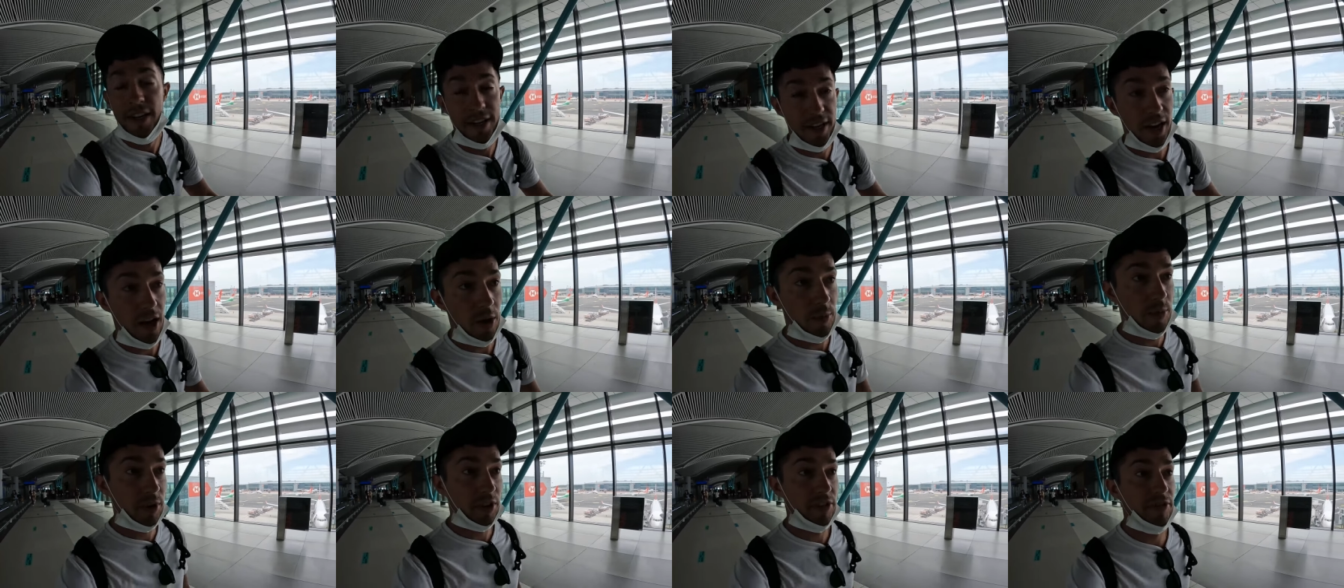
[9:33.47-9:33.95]

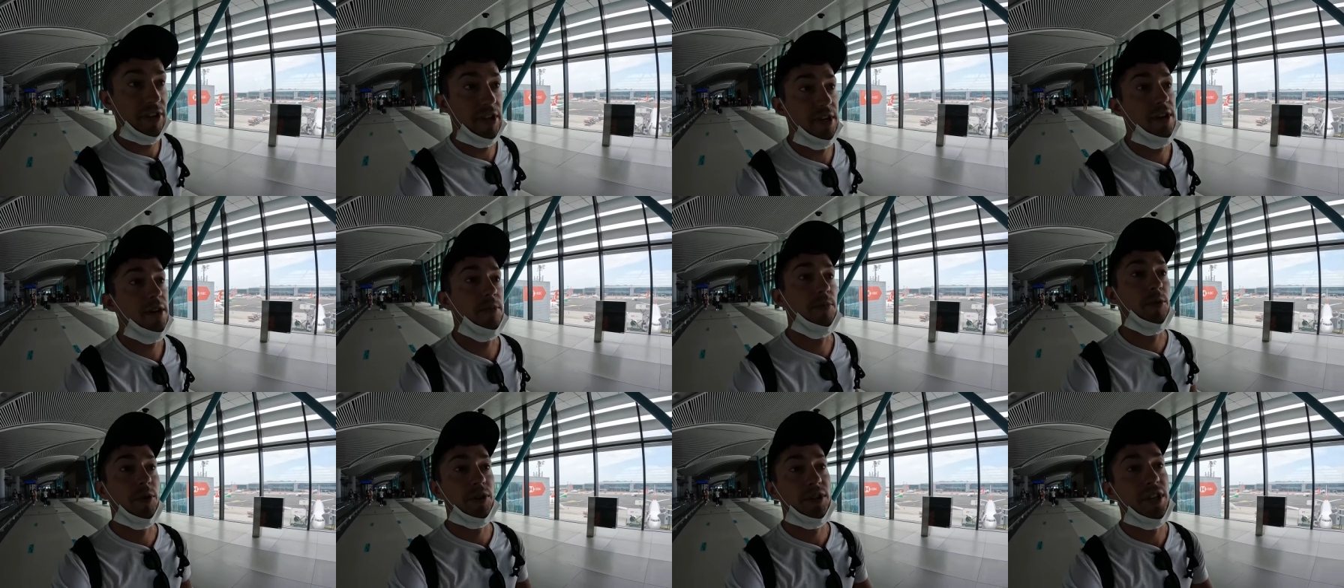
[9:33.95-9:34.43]
and how big of an
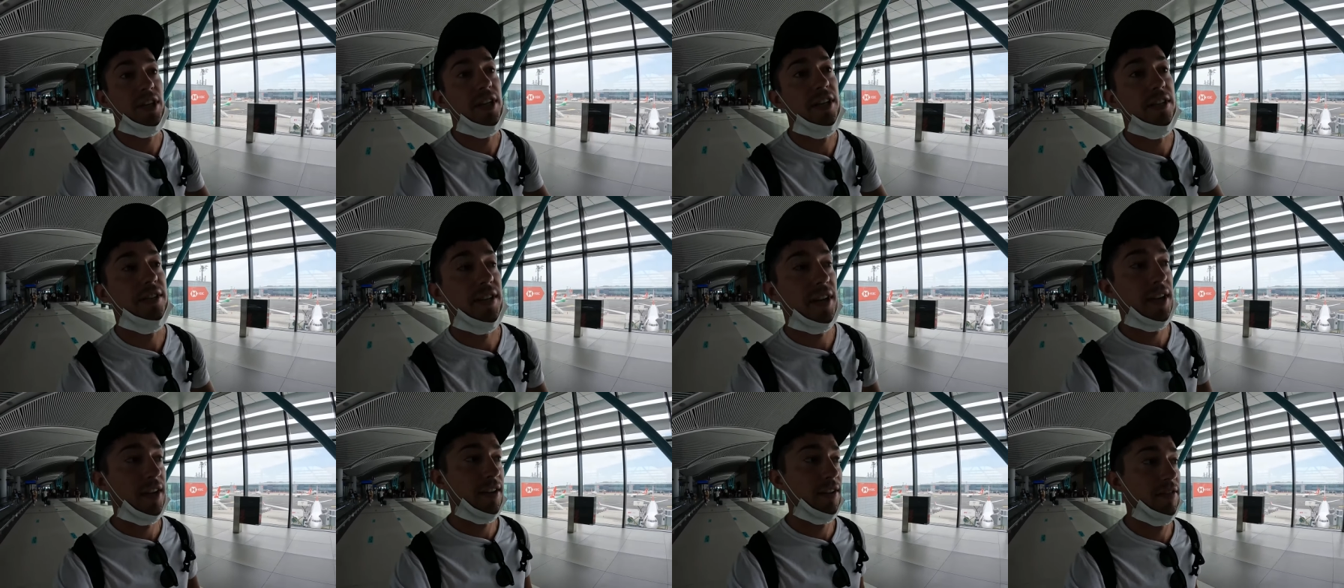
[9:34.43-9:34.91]
airport they
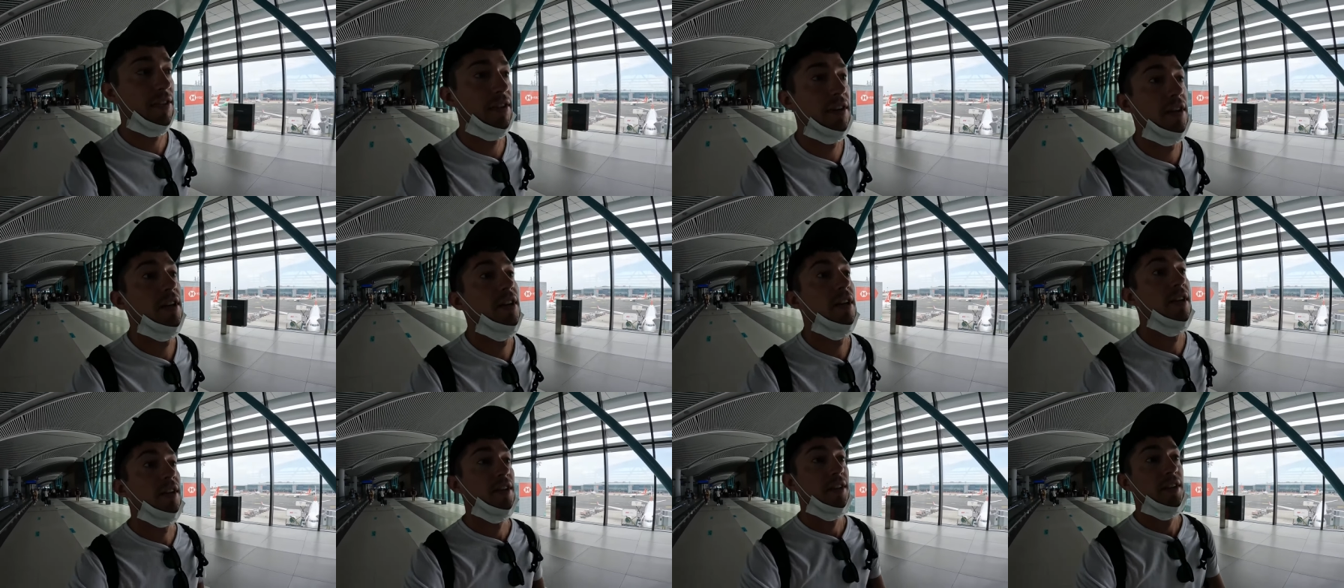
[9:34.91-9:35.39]
need to have
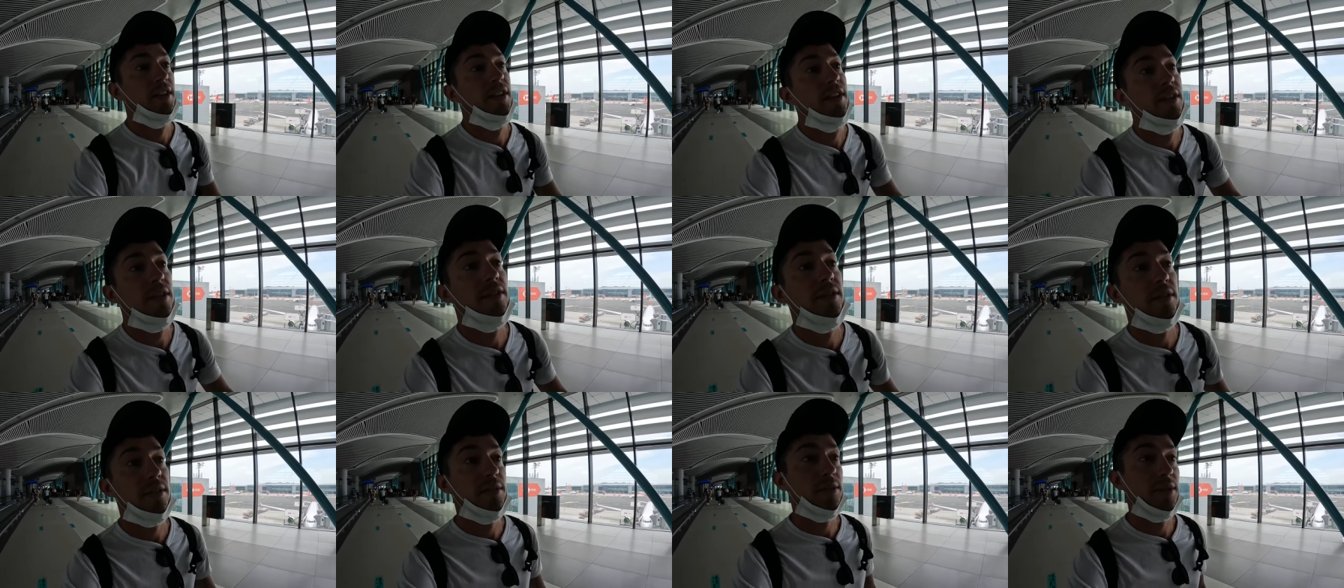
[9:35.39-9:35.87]

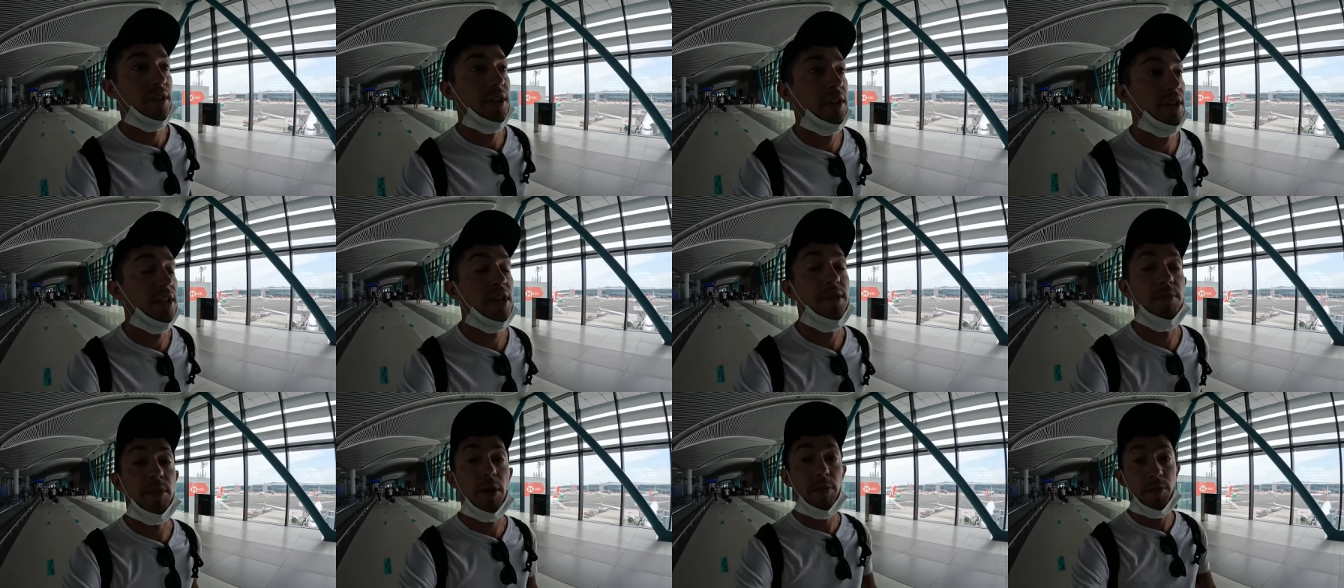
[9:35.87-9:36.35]

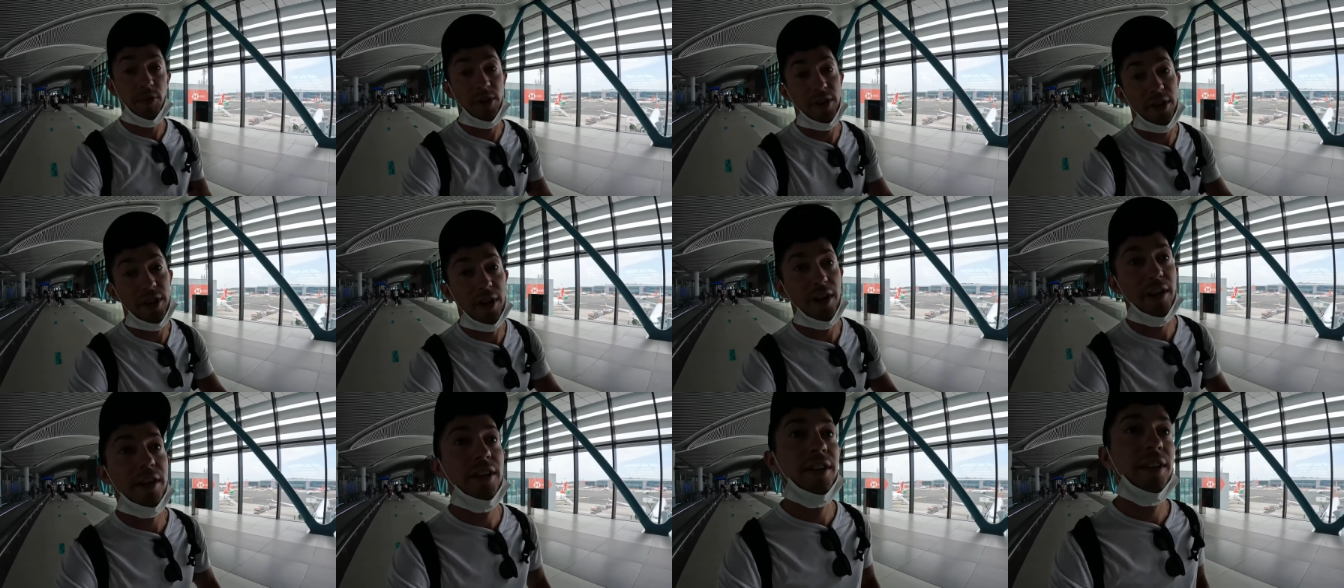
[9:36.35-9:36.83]
to keep up with
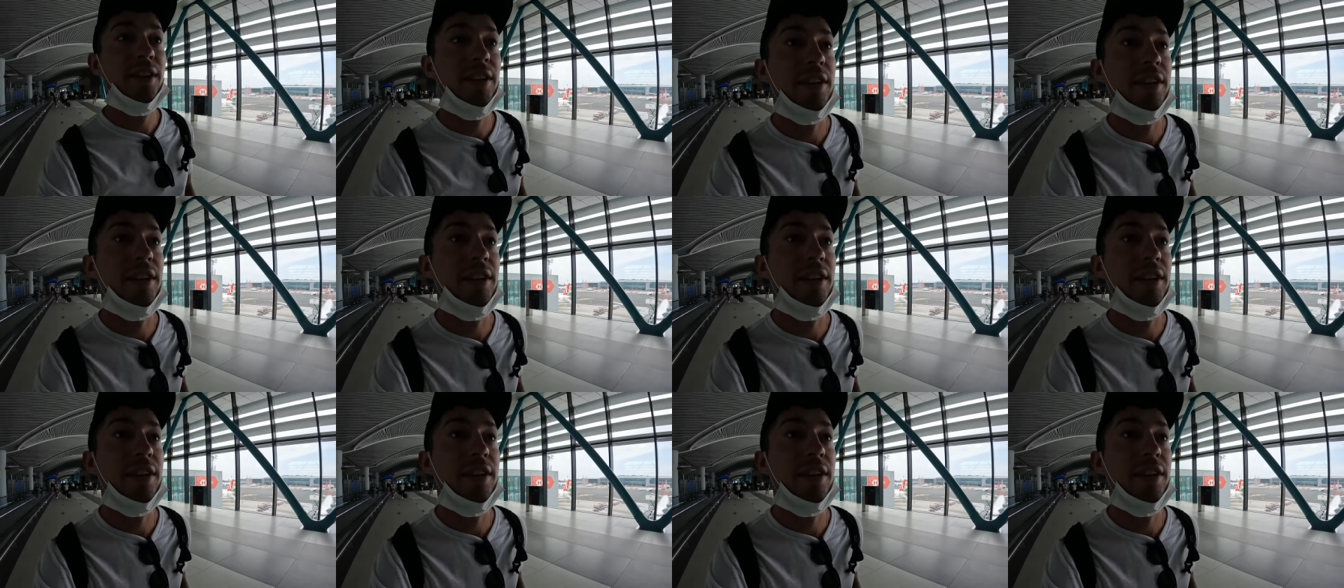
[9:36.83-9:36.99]
it all.